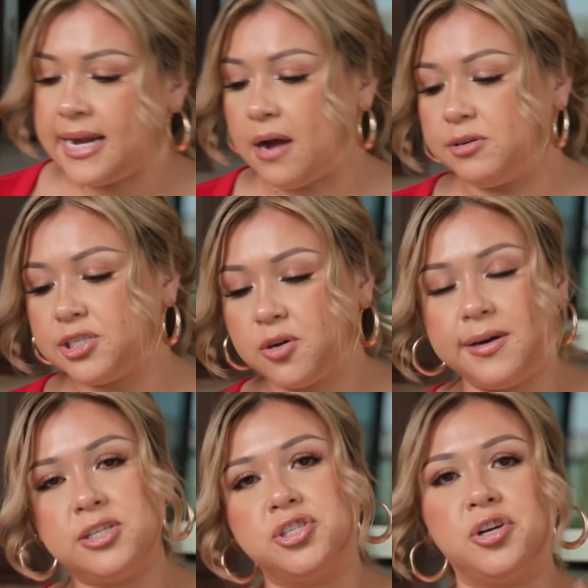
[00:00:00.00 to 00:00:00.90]
Now we're just
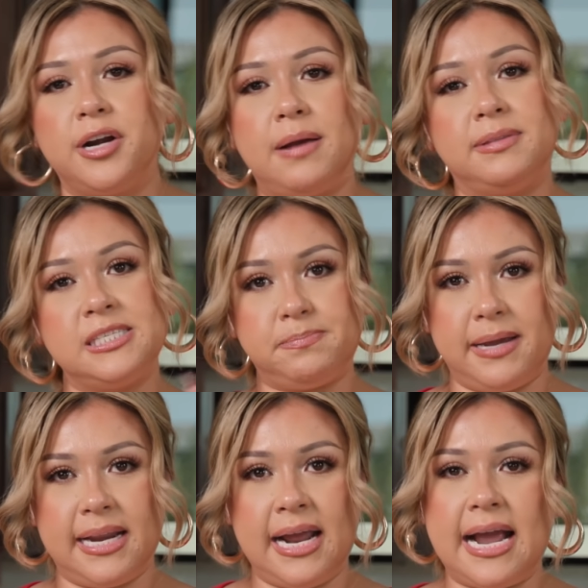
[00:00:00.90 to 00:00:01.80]
going to turn up the
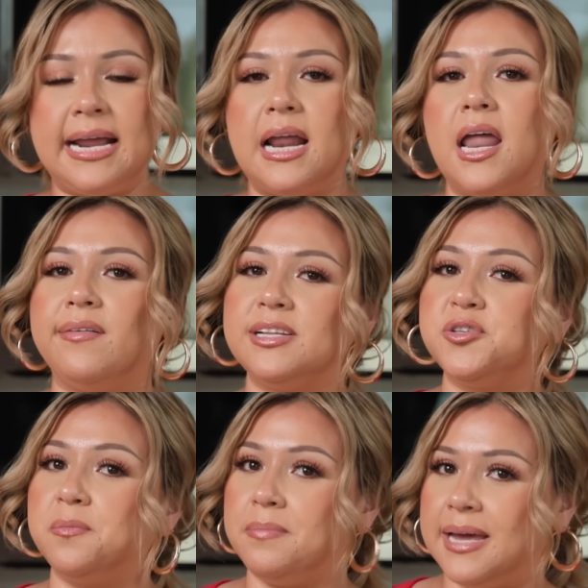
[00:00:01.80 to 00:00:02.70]
speed and allow it
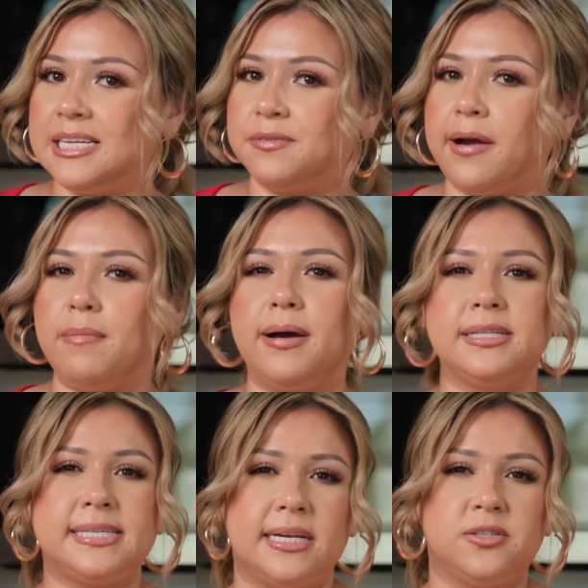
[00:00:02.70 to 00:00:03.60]
to mix for
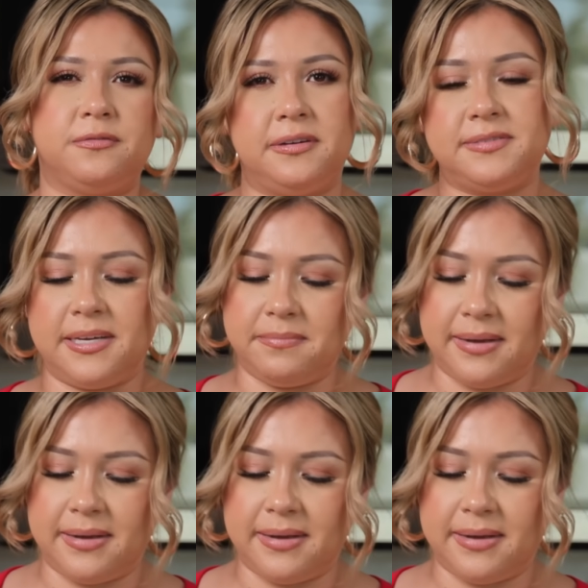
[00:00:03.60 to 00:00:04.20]
about 10 to 15